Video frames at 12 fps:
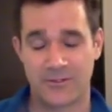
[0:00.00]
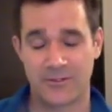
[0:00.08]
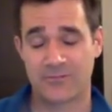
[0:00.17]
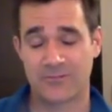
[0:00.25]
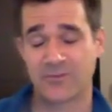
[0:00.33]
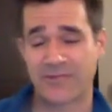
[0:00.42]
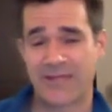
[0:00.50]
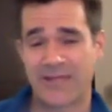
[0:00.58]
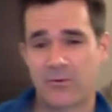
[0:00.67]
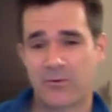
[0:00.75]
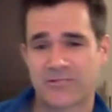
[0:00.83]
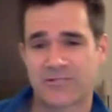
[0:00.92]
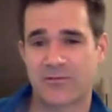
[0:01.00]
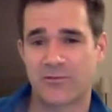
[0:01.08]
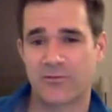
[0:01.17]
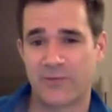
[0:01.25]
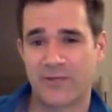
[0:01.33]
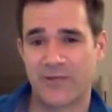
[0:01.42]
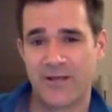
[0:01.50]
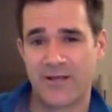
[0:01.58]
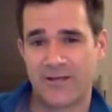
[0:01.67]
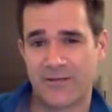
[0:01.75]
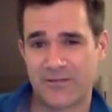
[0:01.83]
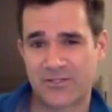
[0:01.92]
doing that motorcycle movement.
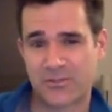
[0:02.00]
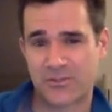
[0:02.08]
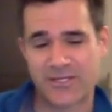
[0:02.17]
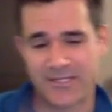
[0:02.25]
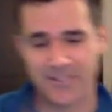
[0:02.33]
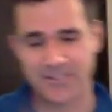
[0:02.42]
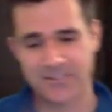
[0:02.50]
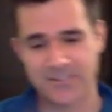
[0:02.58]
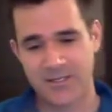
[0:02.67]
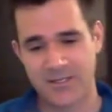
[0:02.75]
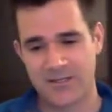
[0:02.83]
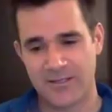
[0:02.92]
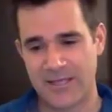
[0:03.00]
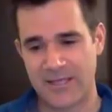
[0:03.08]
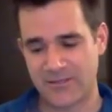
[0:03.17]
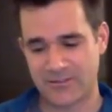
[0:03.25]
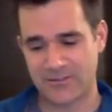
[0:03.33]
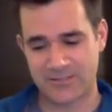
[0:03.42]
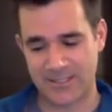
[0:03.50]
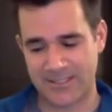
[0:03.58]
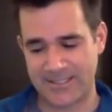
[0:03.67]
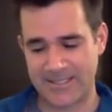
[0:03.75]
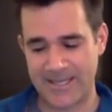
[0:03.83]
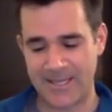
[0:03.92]
Now the trick is to
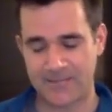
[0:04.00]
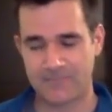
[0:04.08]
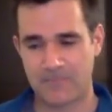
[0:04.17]
get